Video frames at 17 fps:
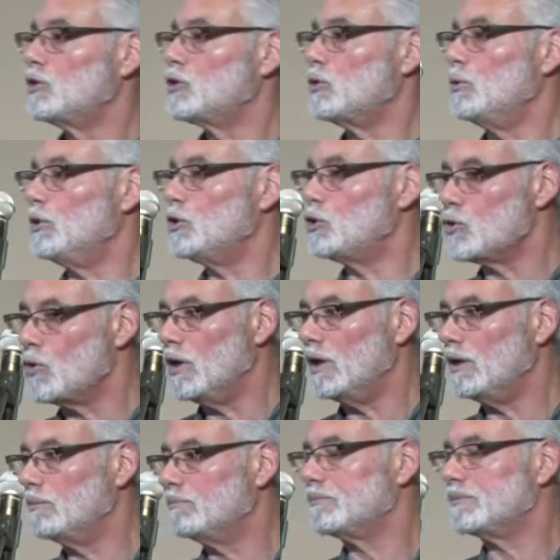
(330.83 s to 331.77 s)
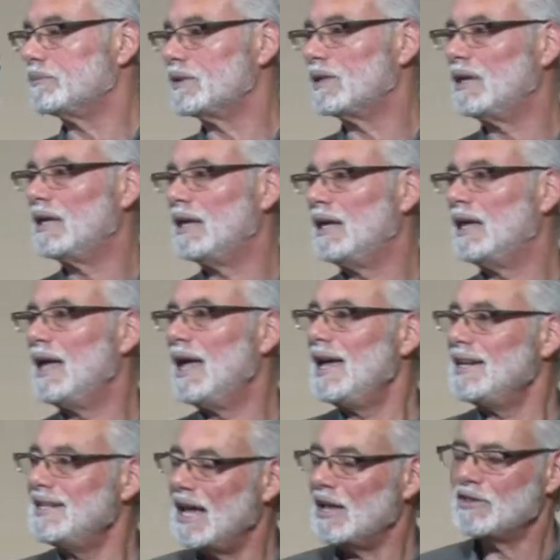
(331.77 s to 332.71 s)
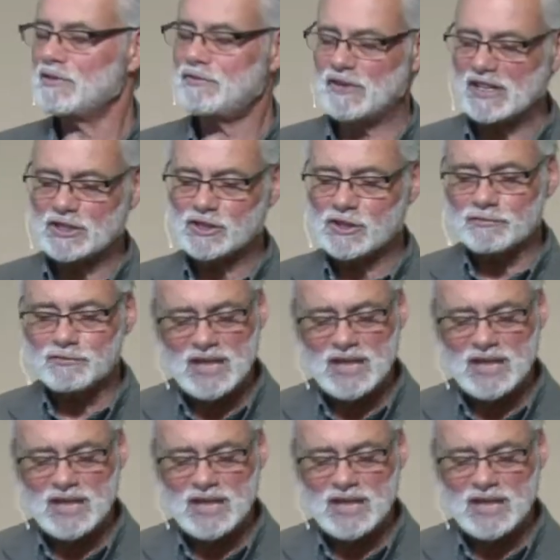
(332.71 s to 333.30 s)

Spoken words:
to enjoy. Now, the Feast of